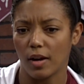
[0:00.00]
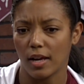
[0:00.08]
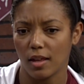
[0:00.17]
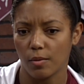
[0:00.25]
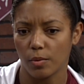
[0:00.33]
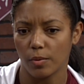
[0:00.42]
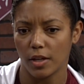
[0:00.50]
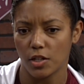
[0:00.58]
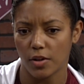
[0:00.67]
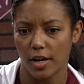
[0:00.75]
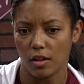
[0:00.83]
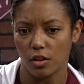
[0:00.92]
I think we're really
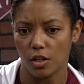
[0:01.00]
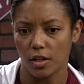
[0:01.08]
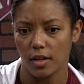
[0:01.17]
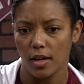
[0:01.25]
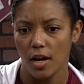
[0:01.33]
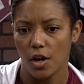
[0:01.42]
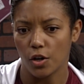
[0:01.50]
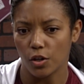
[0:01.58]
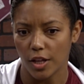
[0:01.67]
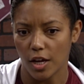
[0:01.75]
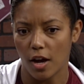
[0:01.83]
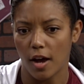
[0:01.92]
trying to look
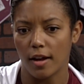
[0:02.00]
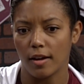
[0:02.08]
early on